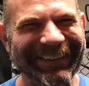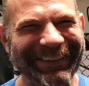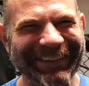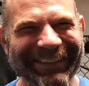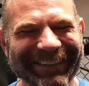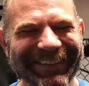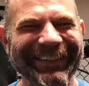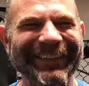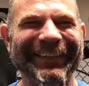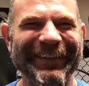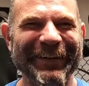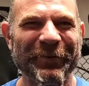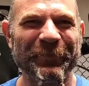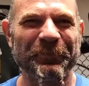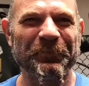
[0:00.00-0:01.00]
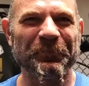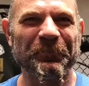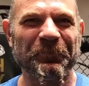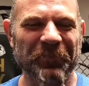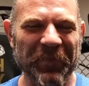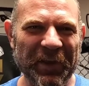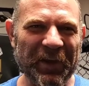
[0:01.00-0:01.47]
a lot of fun to watch.
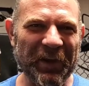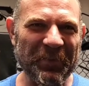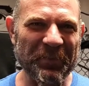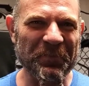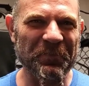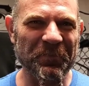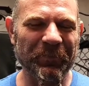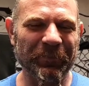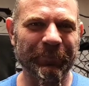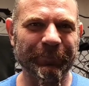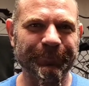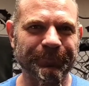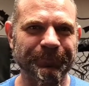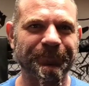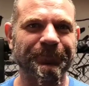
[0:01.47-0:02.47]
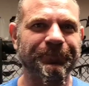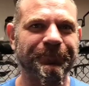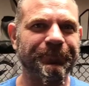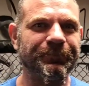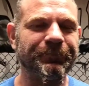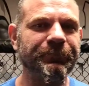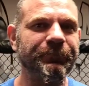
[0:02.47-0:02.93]
A lot of fun to watch.
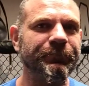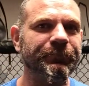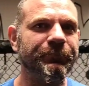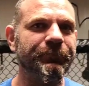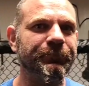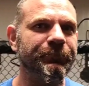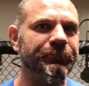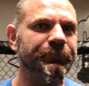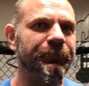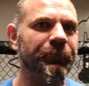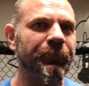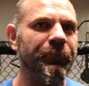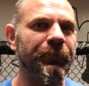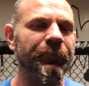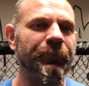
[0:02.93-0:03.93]
Coach Rage, so